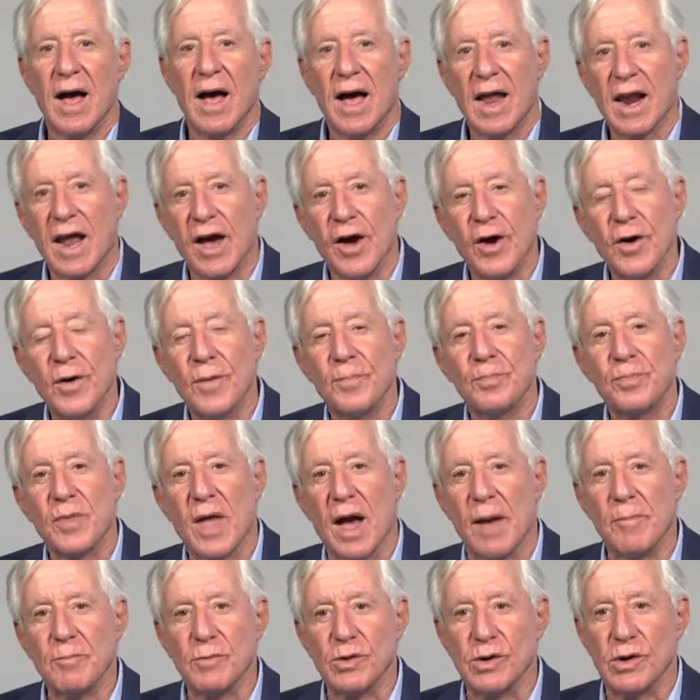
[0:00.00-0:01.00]
Hello,
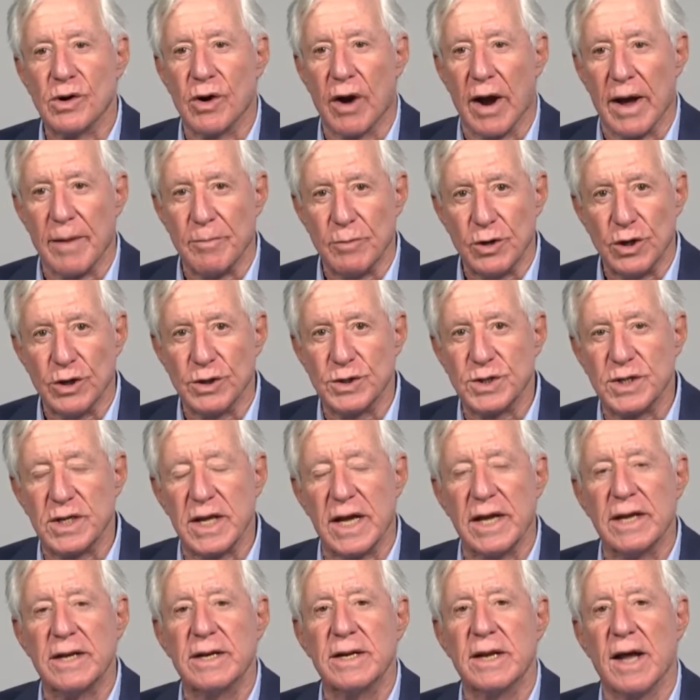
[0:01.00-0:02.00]
I'm Graham
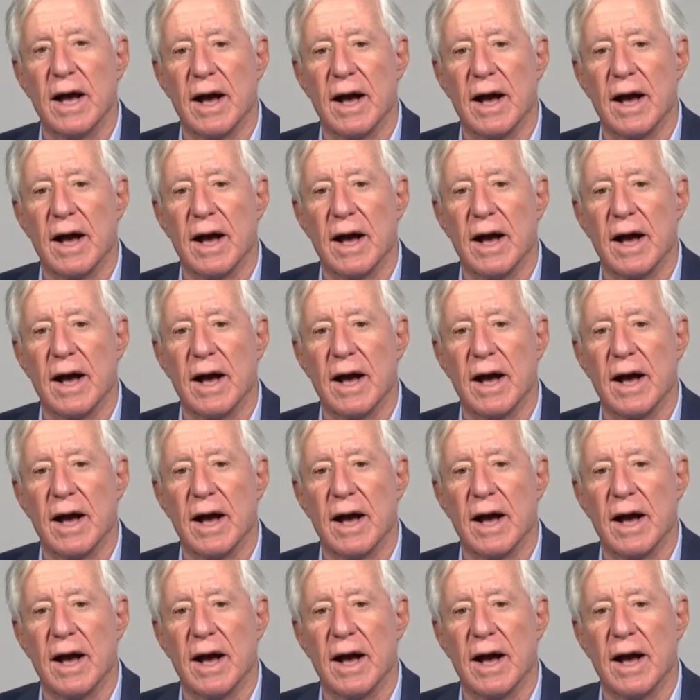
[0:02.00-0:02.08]
Newstead.